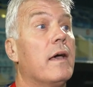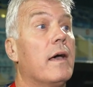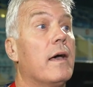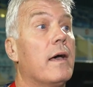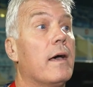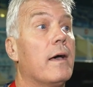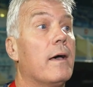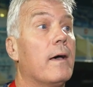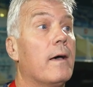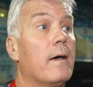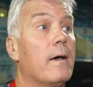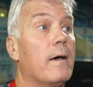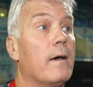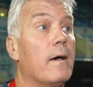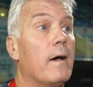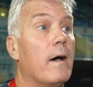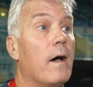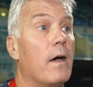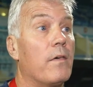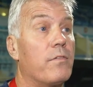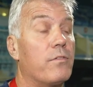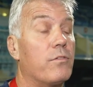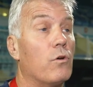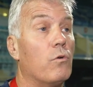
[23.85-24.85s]
Uh,
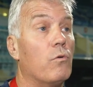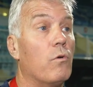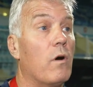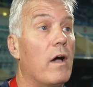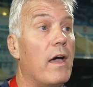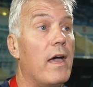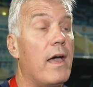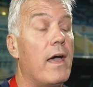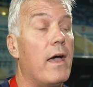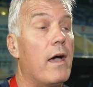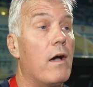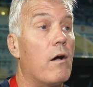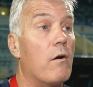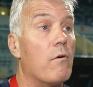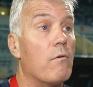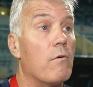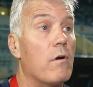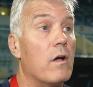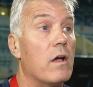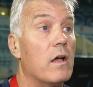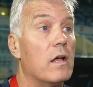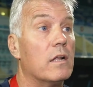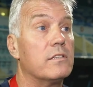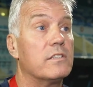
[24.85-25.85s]
I thought
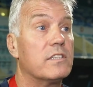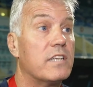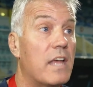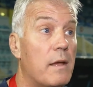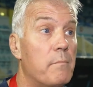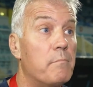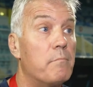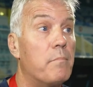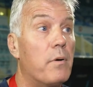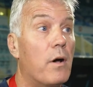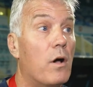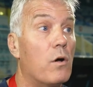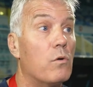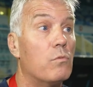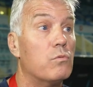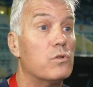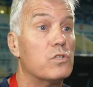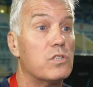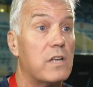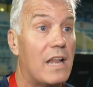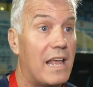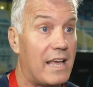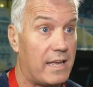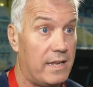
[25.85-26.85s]
our uh, tempo
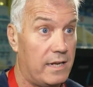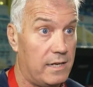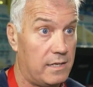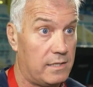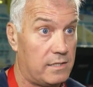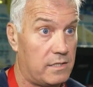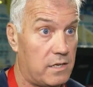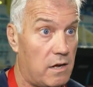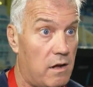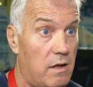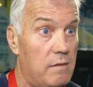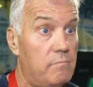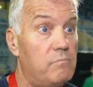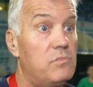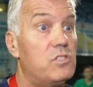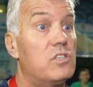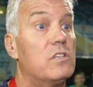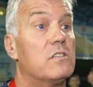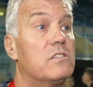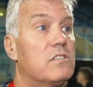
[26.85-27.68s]
was lacking at times.